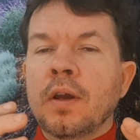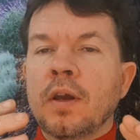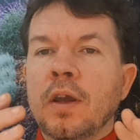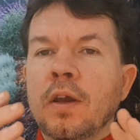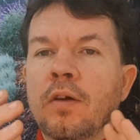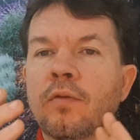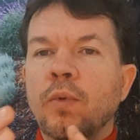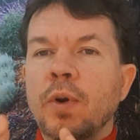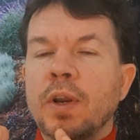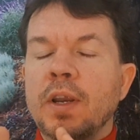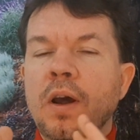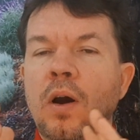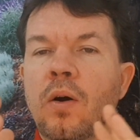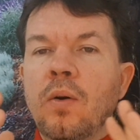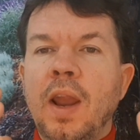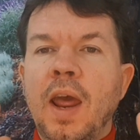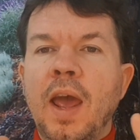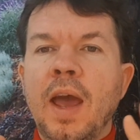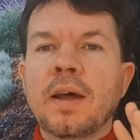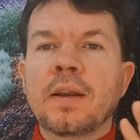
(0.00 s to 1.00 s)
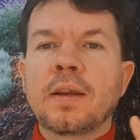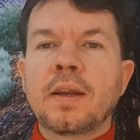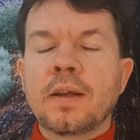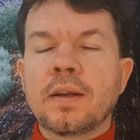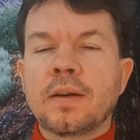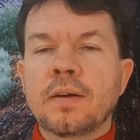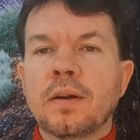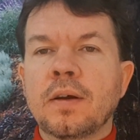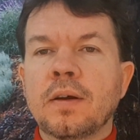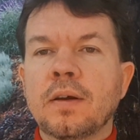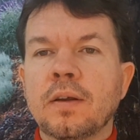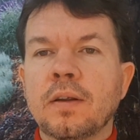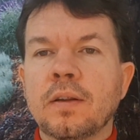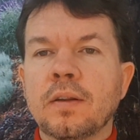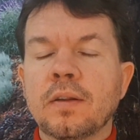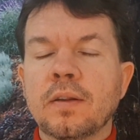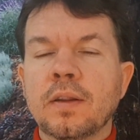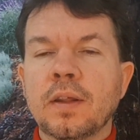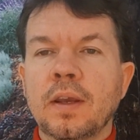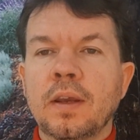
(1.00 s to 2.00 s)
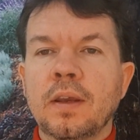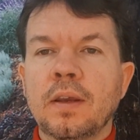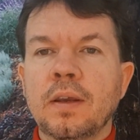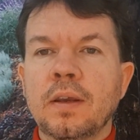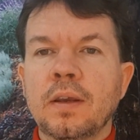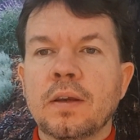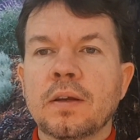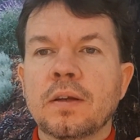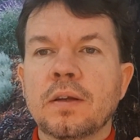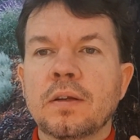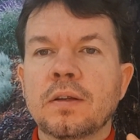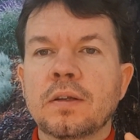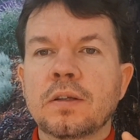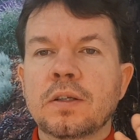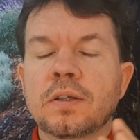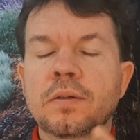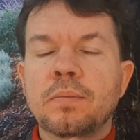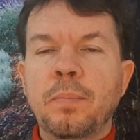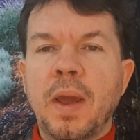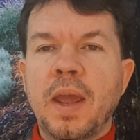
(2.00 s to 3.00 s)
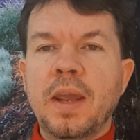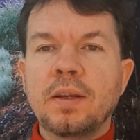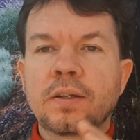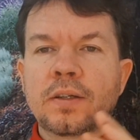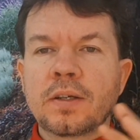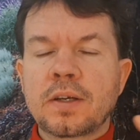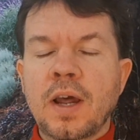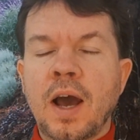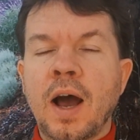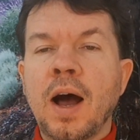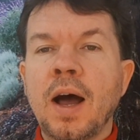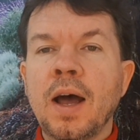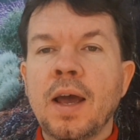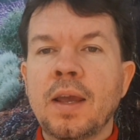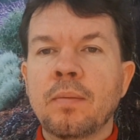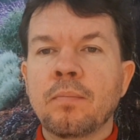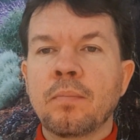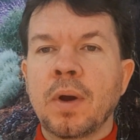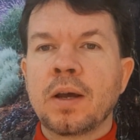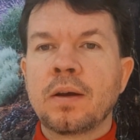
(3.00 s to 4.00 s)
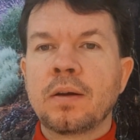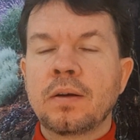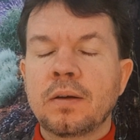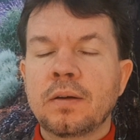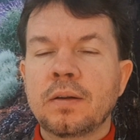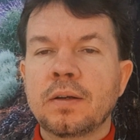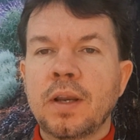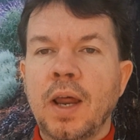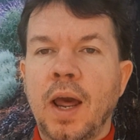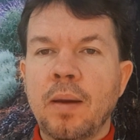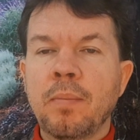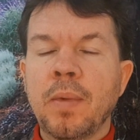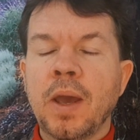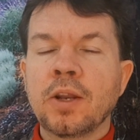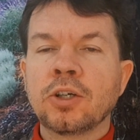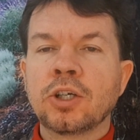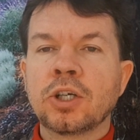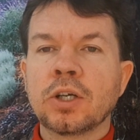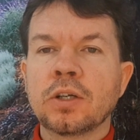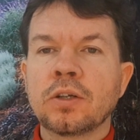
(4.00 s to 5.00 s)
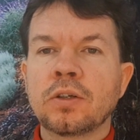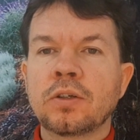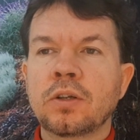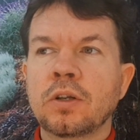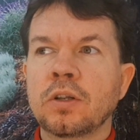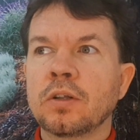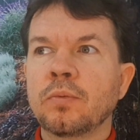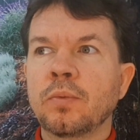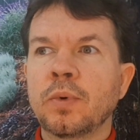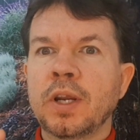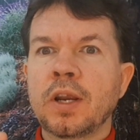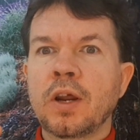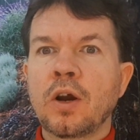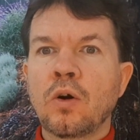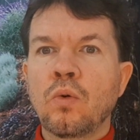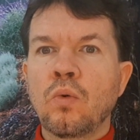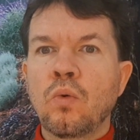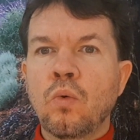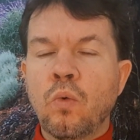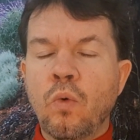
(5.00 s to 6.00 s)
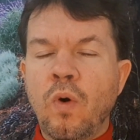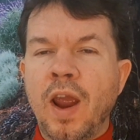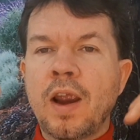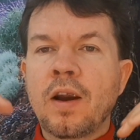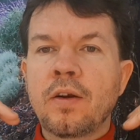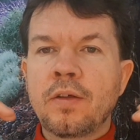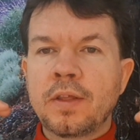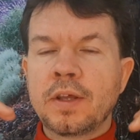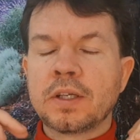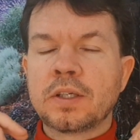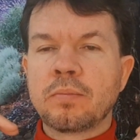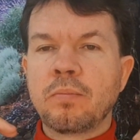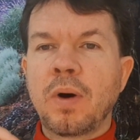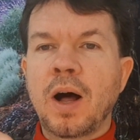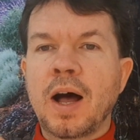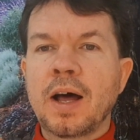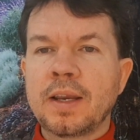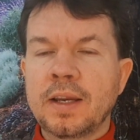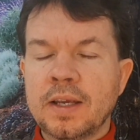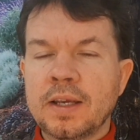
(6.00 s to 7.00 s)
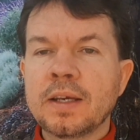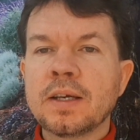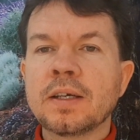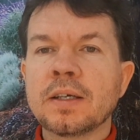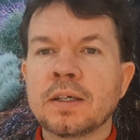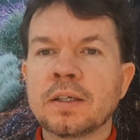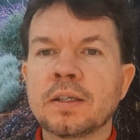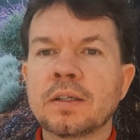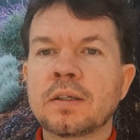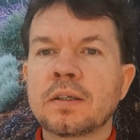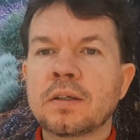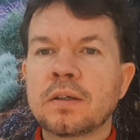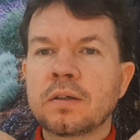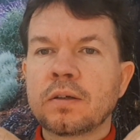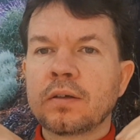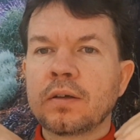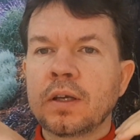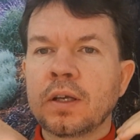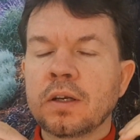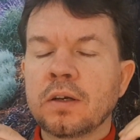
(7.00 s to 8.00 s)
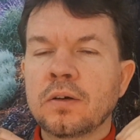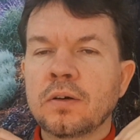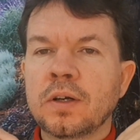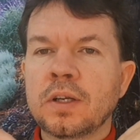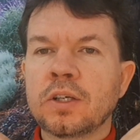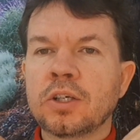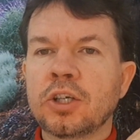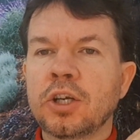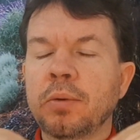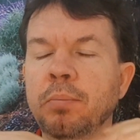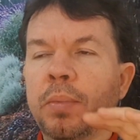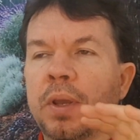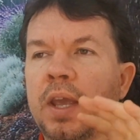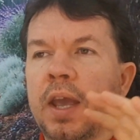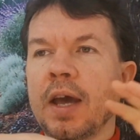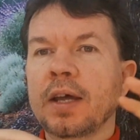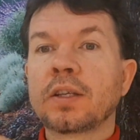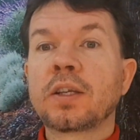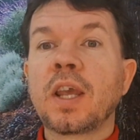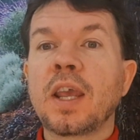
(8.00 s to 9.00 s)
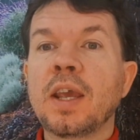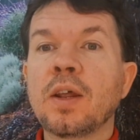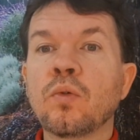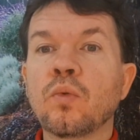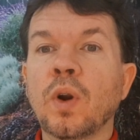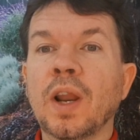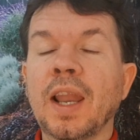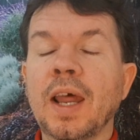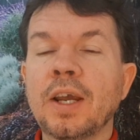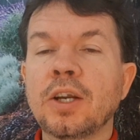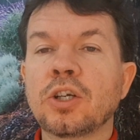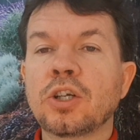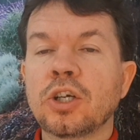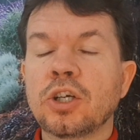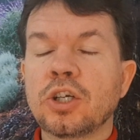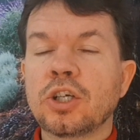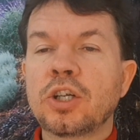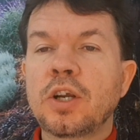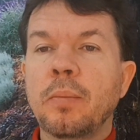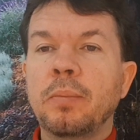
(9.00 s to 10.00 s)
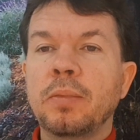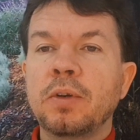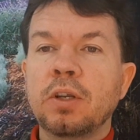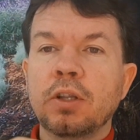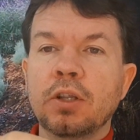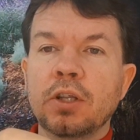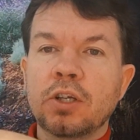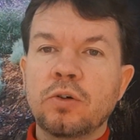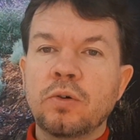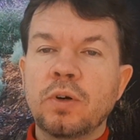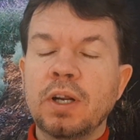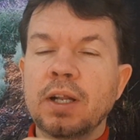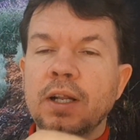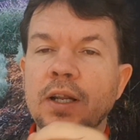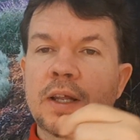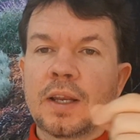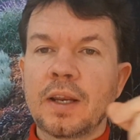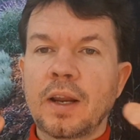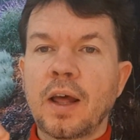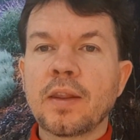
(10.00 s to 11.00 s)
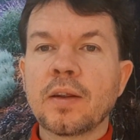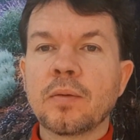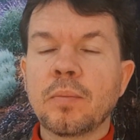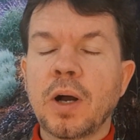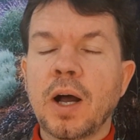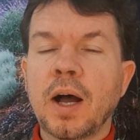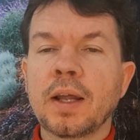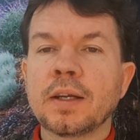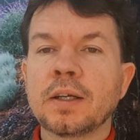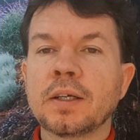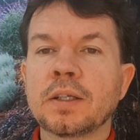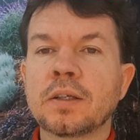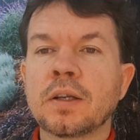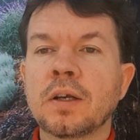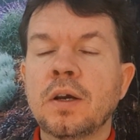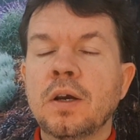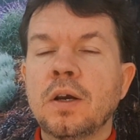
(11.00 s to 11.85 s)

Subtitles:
if we don't add in the space-time dimension so that we know where this body is, in GPS in relationship to the drill and other bodies,